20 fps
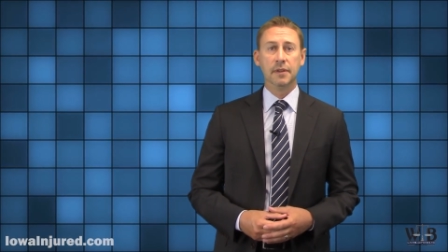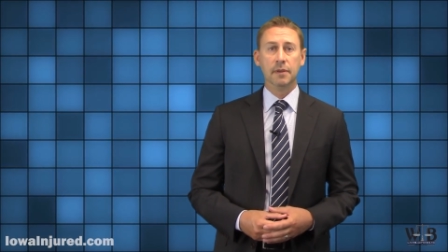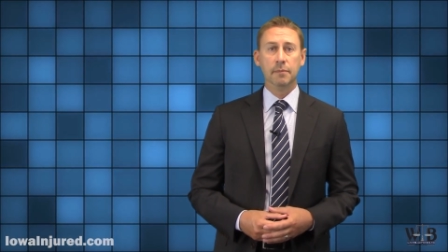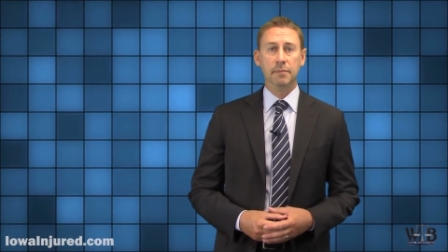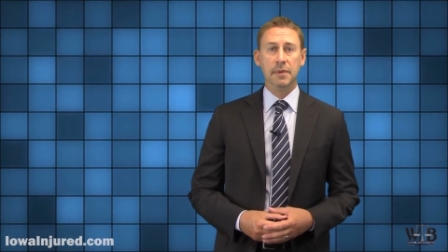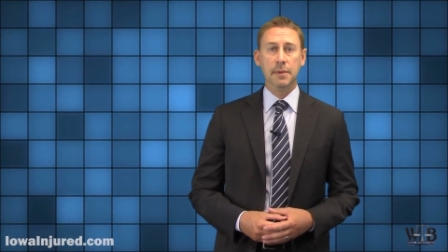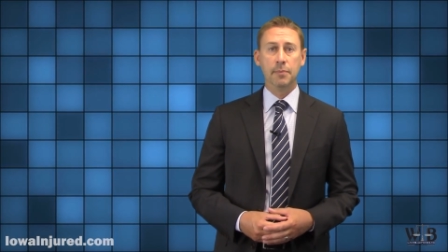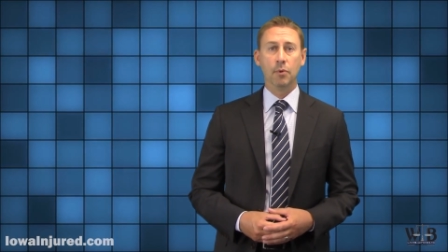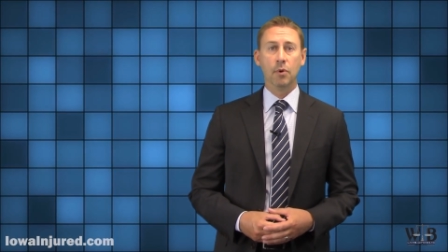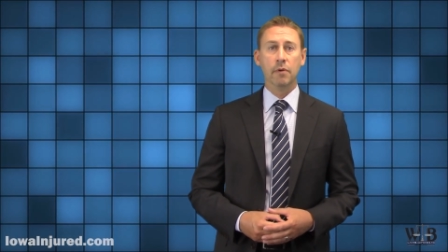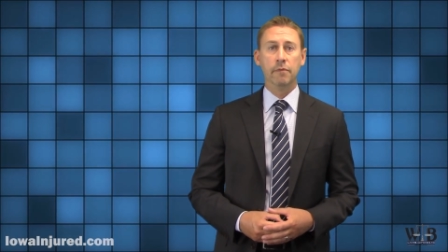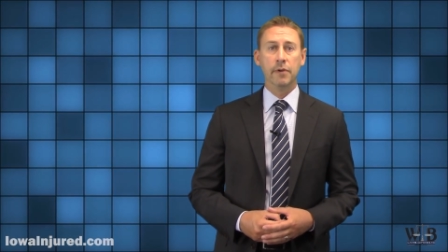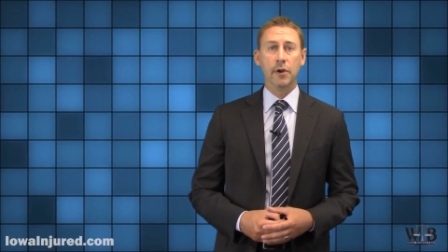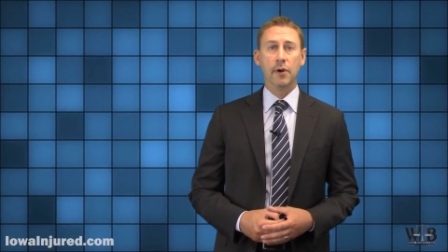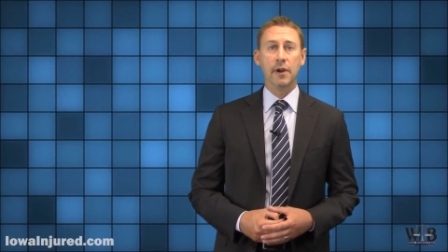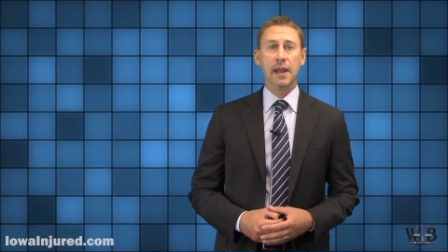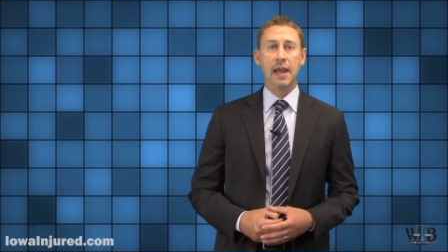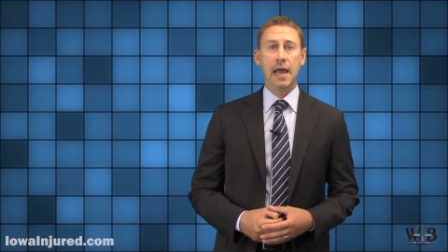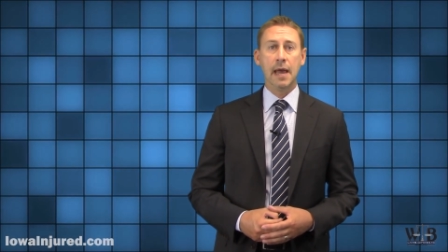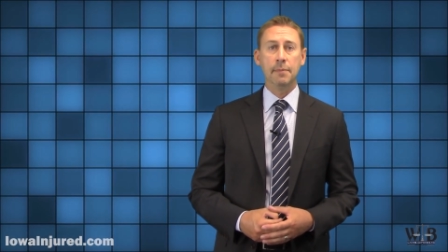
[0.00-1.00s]
people are
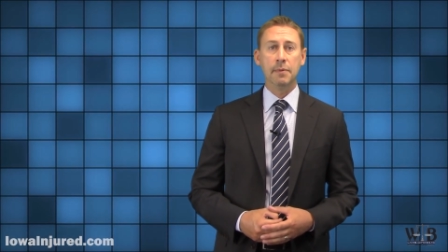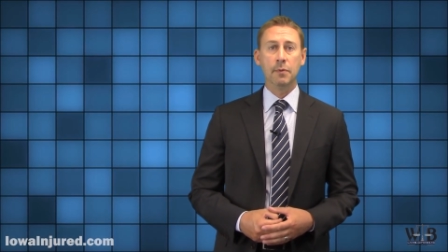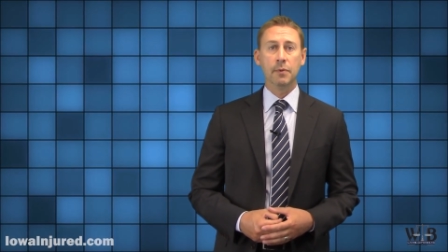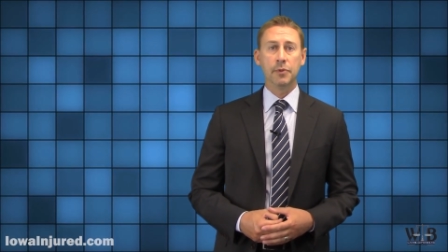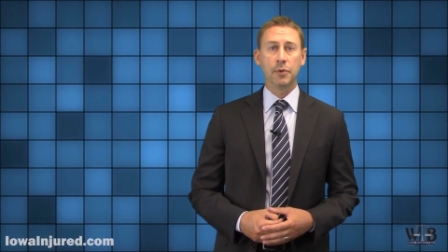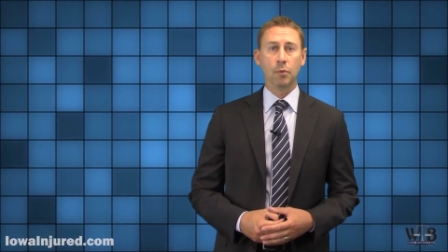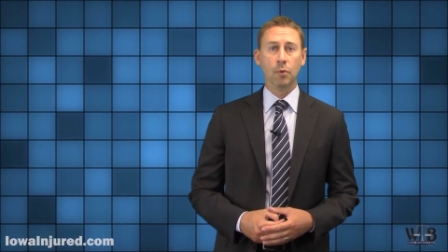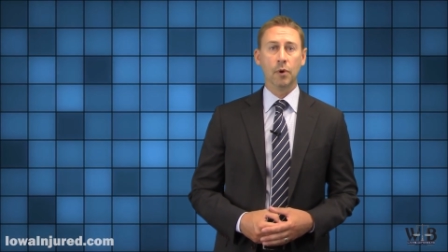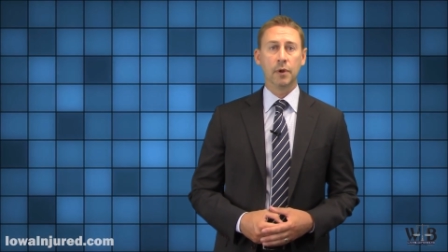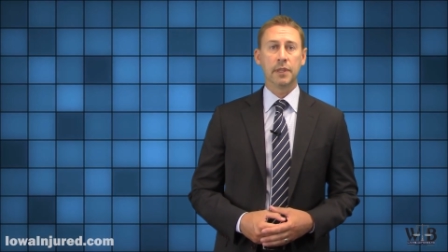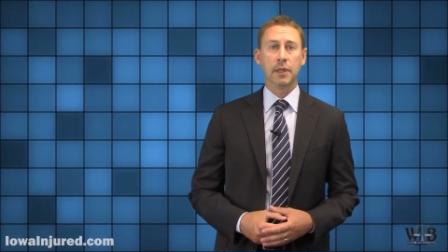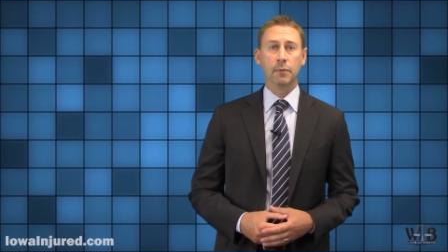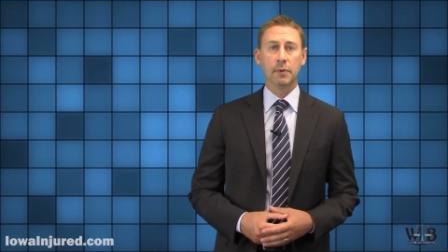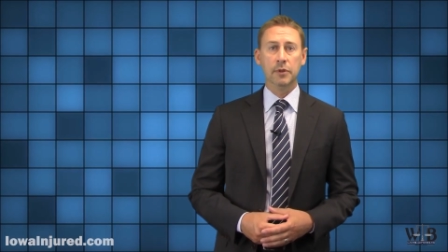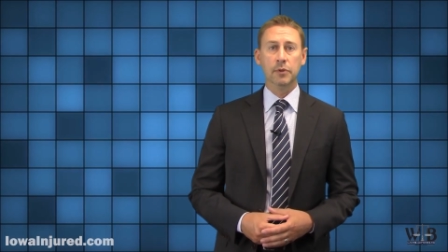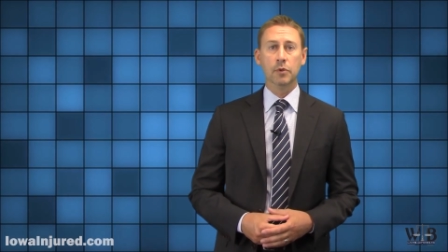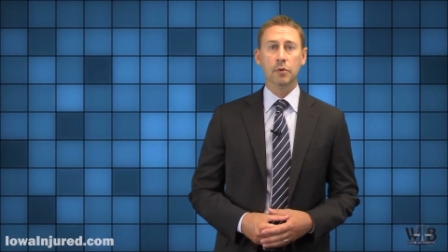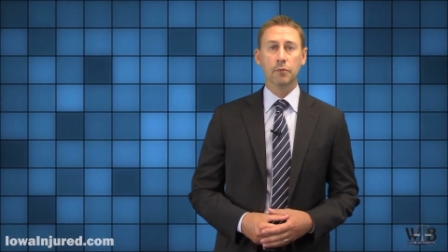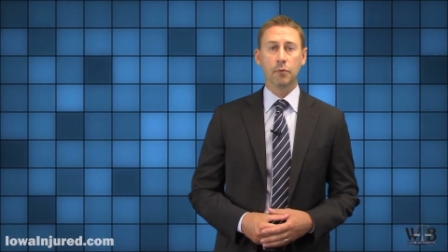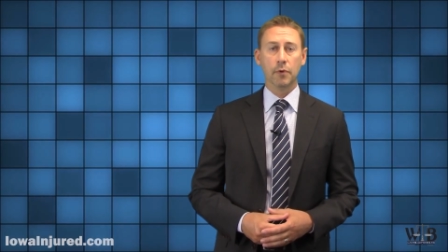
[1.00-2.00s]
very happy with the work that we
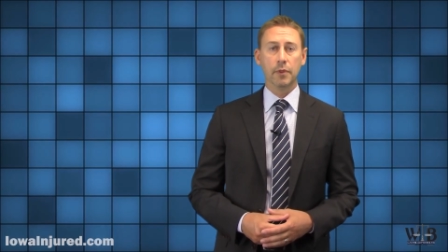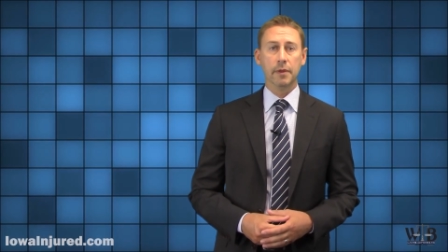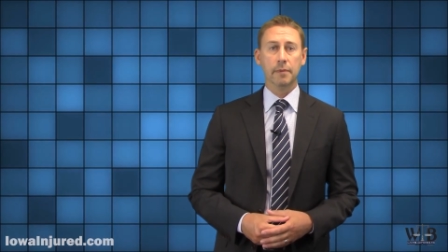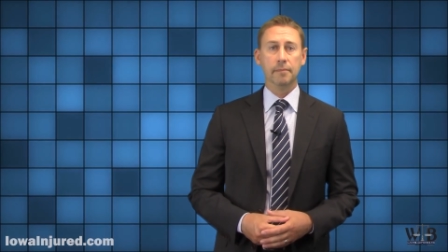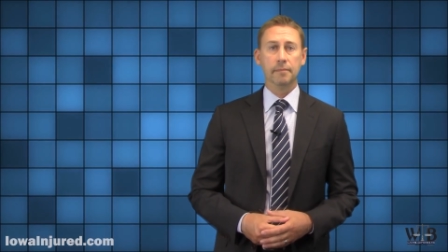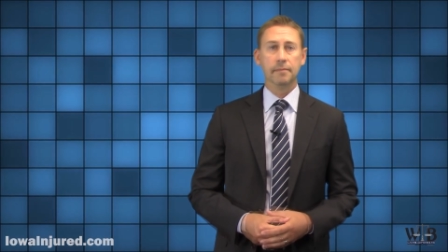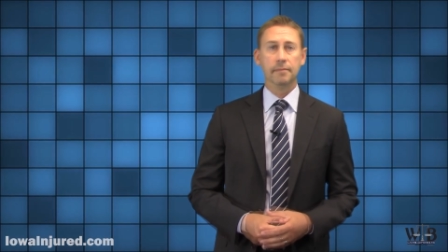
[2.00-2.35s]
do for them.